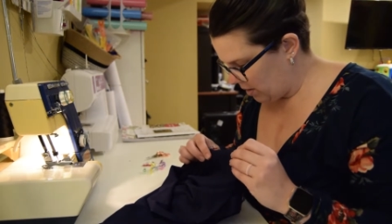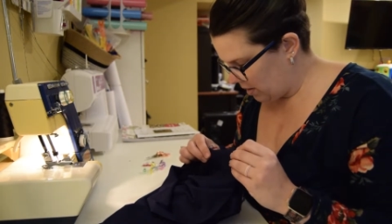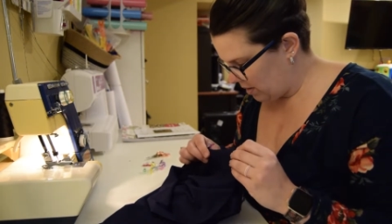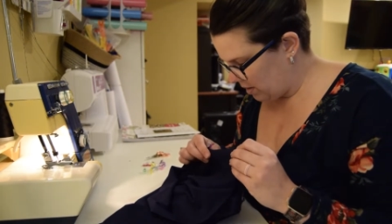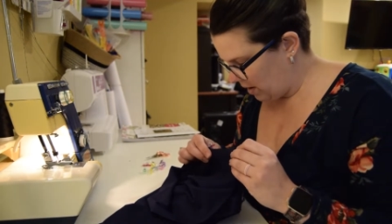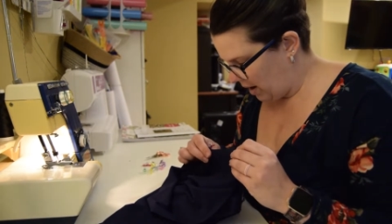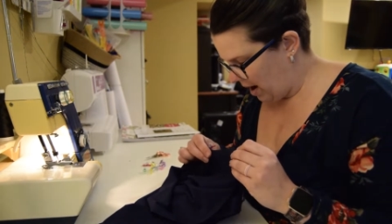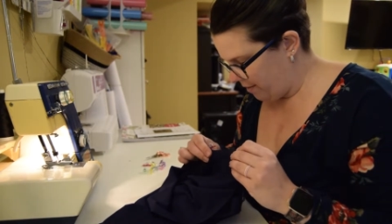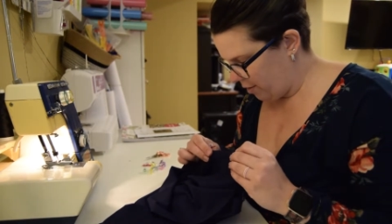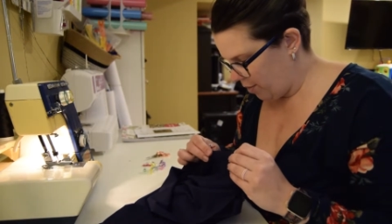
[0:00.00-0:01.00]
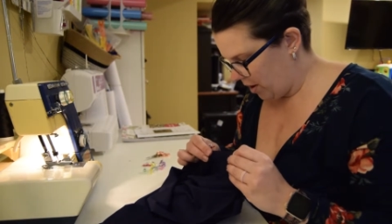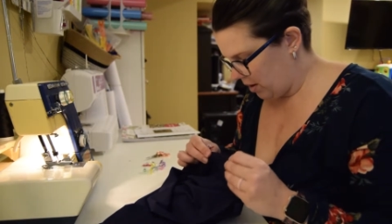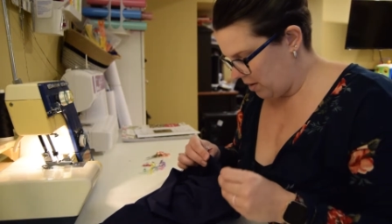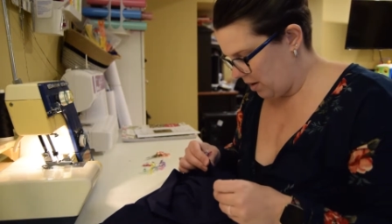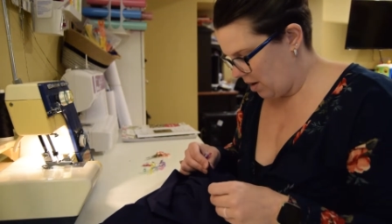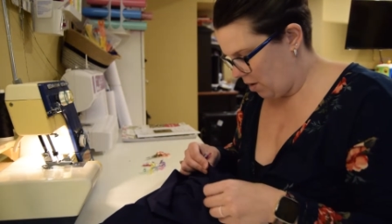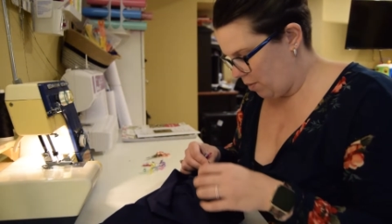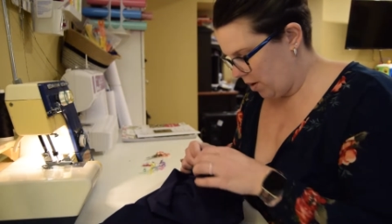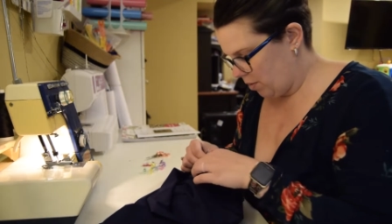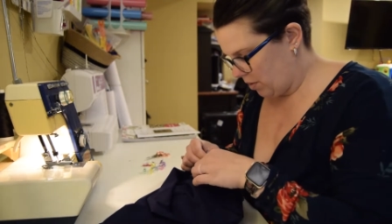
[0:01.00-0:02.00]
is that after pregnancy, I'll
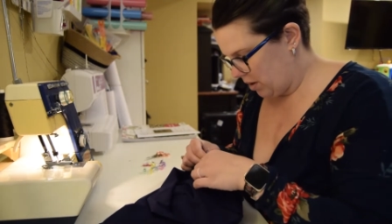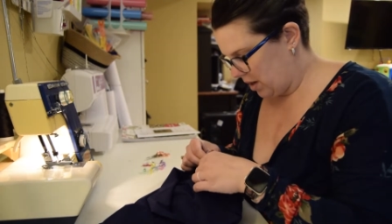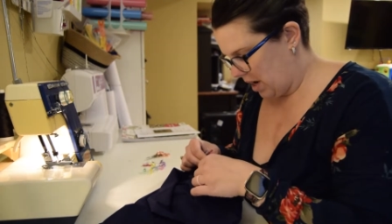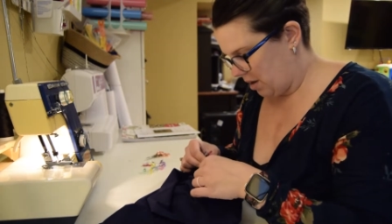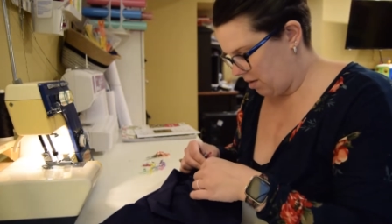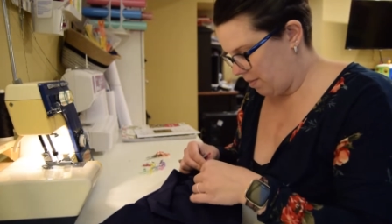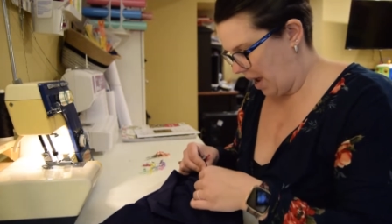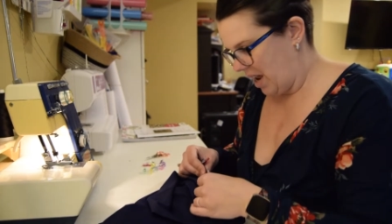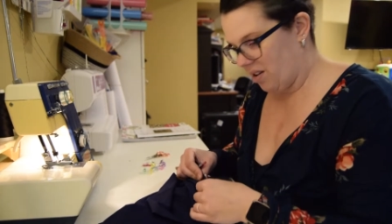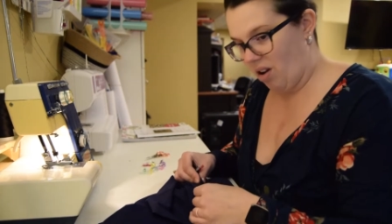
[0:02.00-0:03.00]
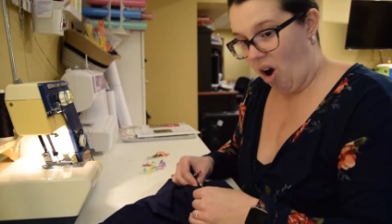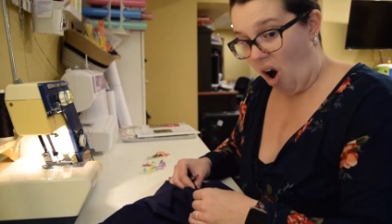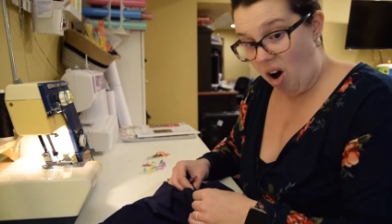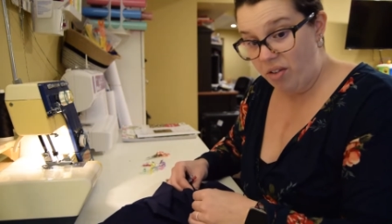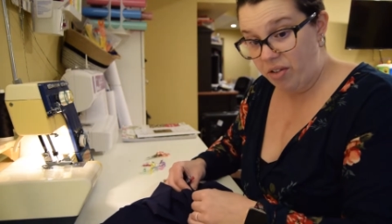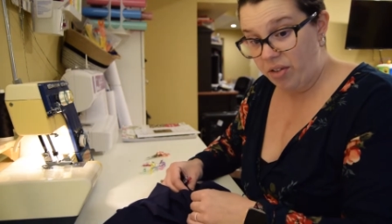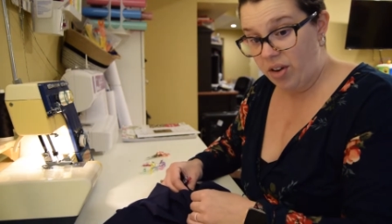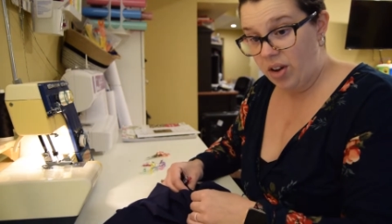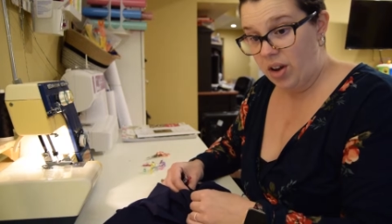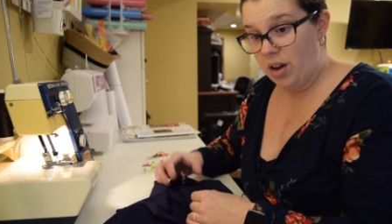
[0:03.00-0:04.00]
be able to take the band off,
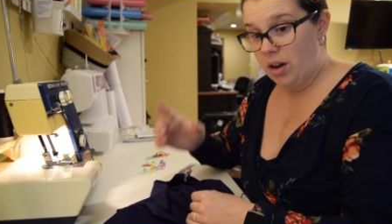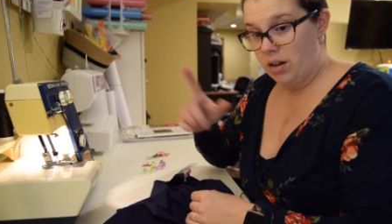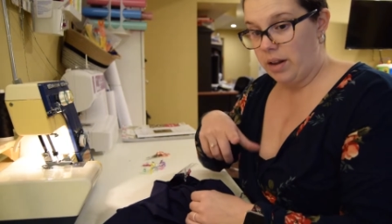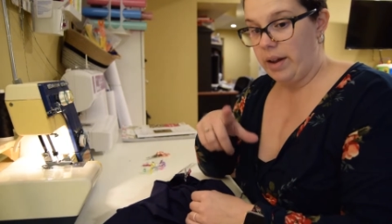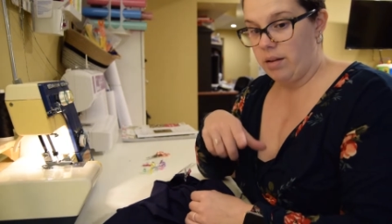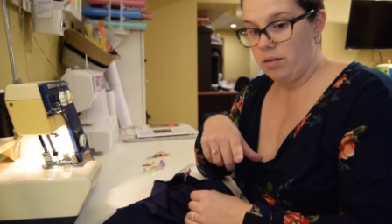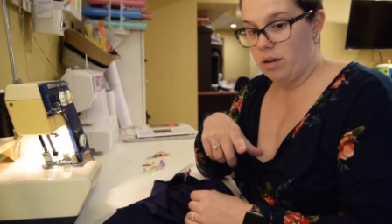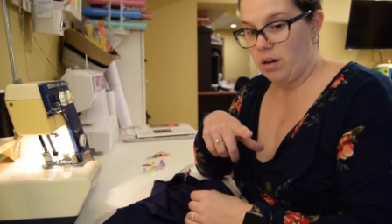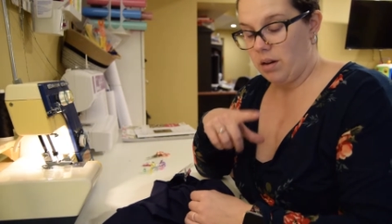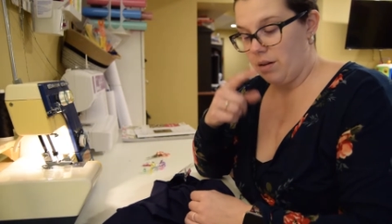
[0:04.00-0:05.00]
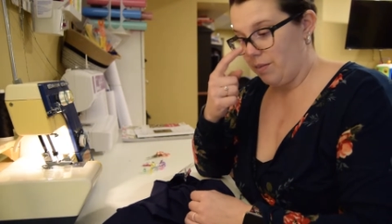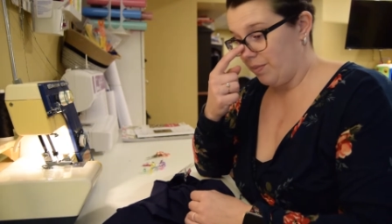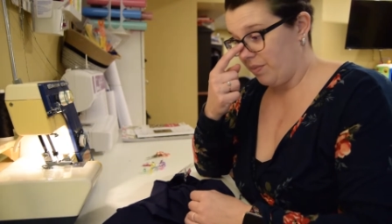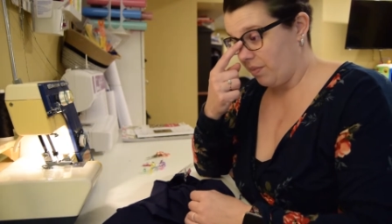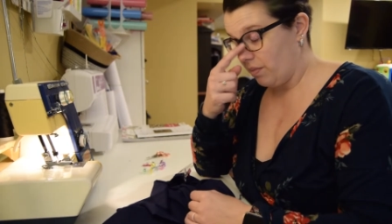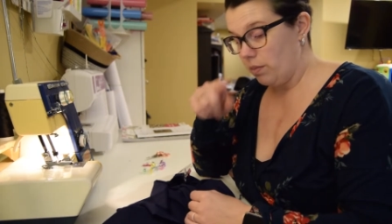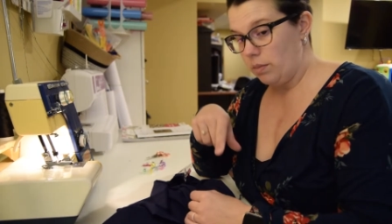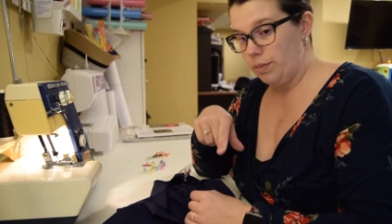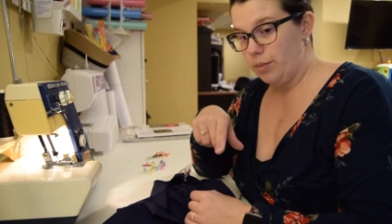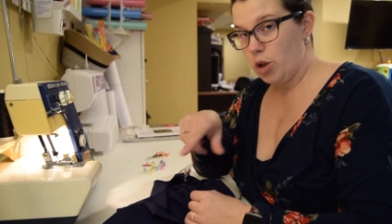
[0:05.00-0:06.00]
like the
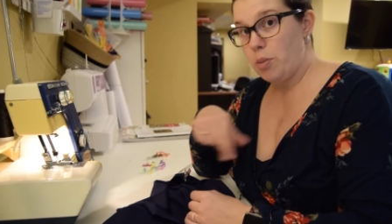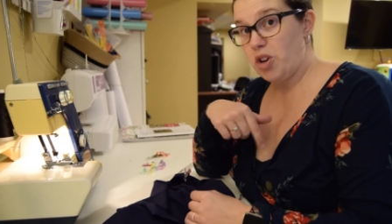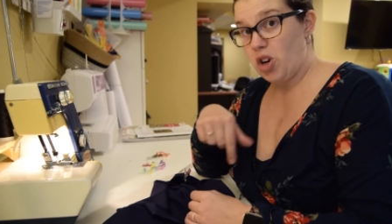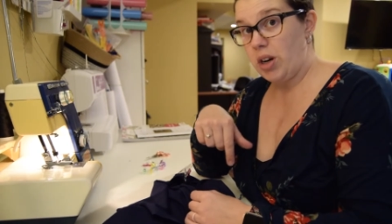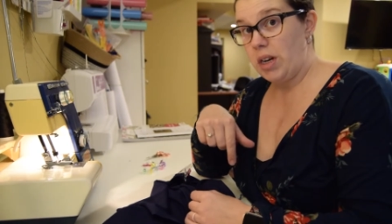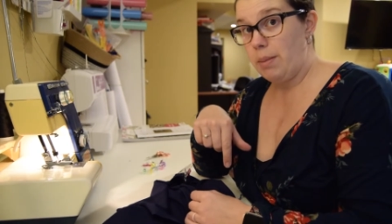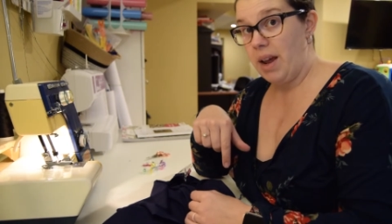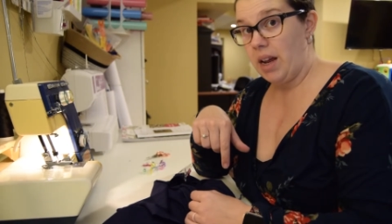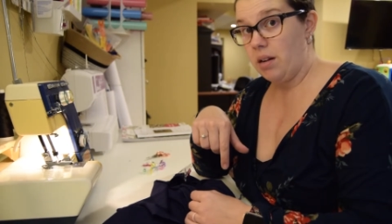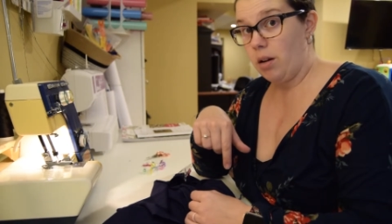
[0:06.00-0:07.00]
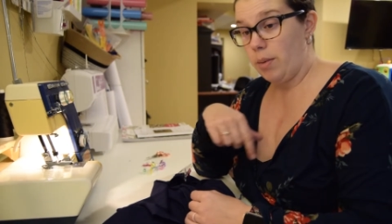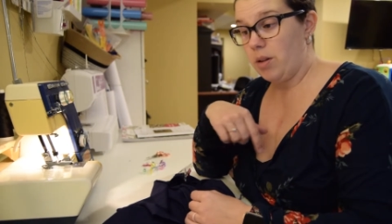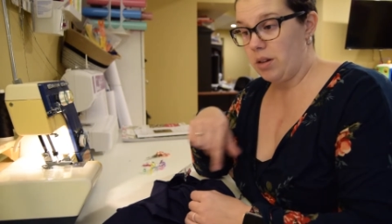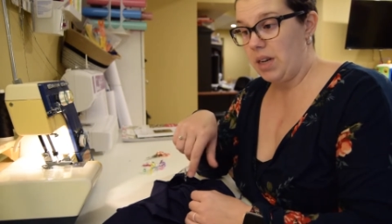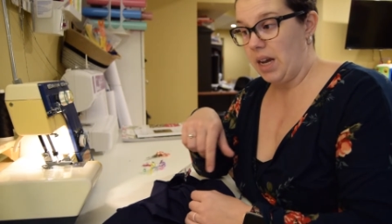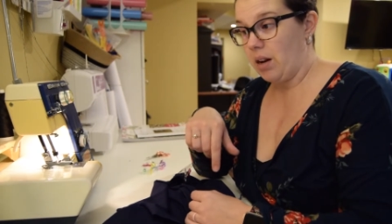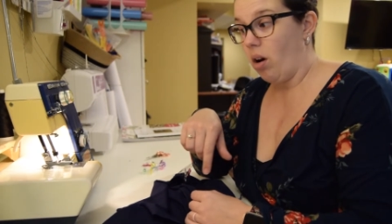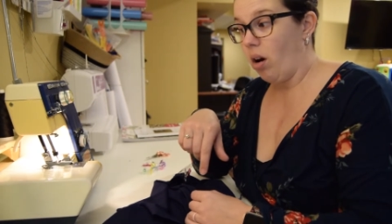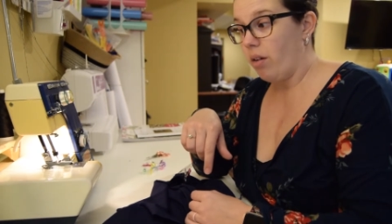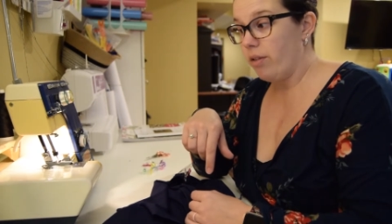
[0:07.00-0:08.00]
maternity band. I'll be able to take it
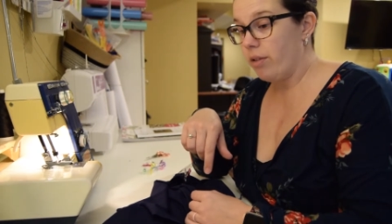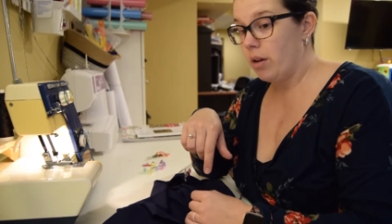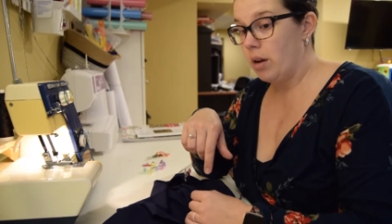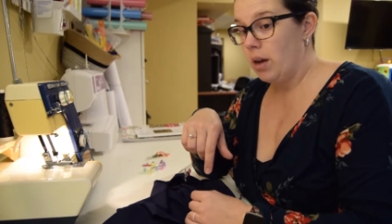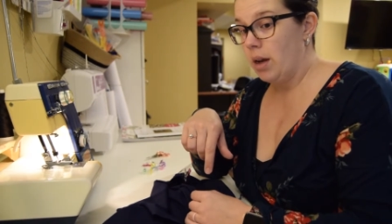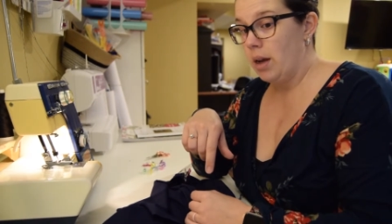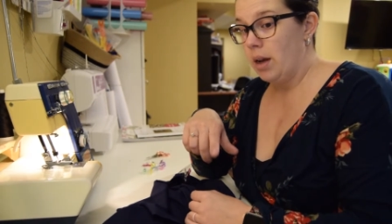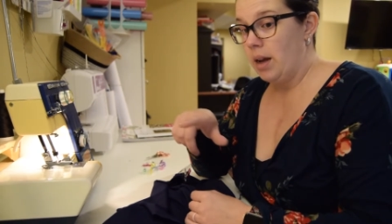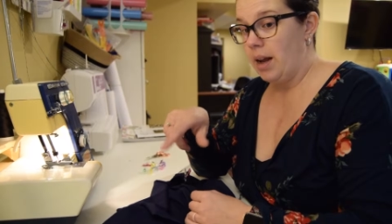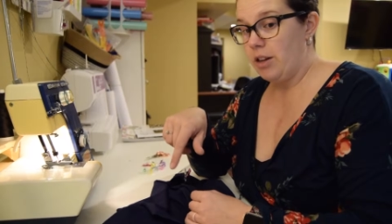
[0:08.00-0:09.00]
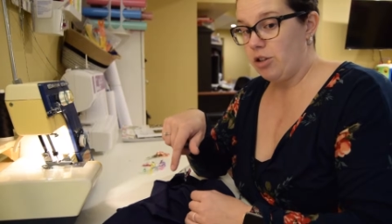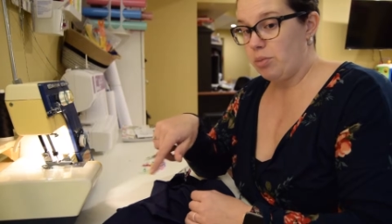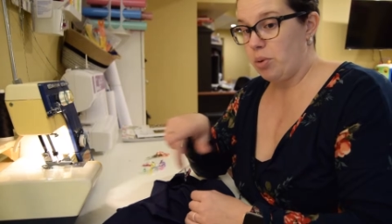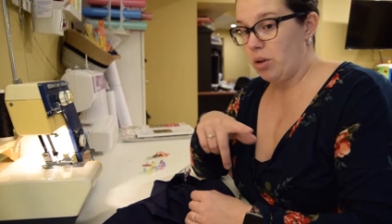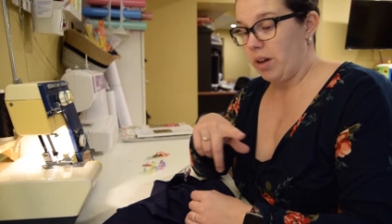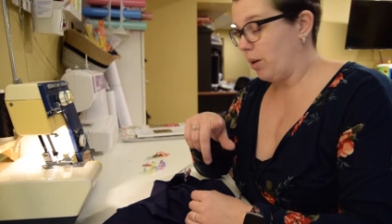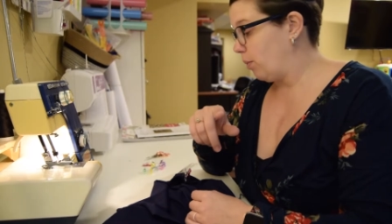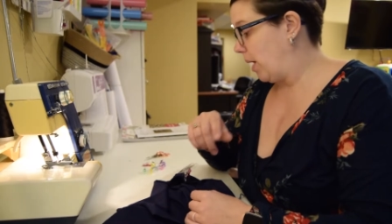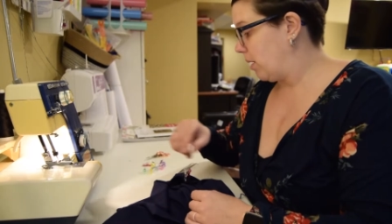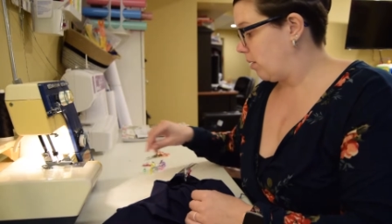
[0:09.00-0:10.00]
off and just put like a
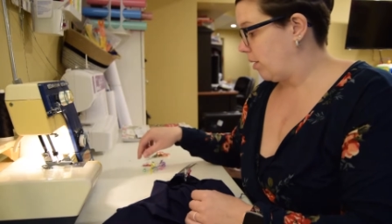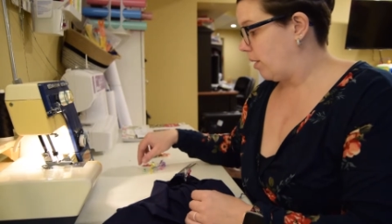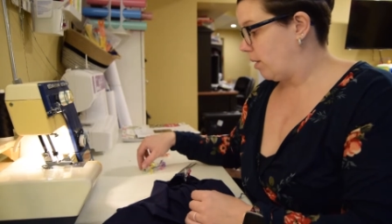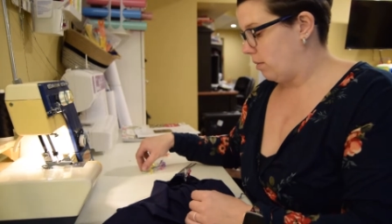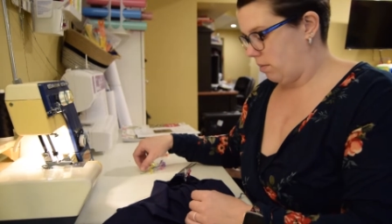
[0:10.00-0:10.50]
regular,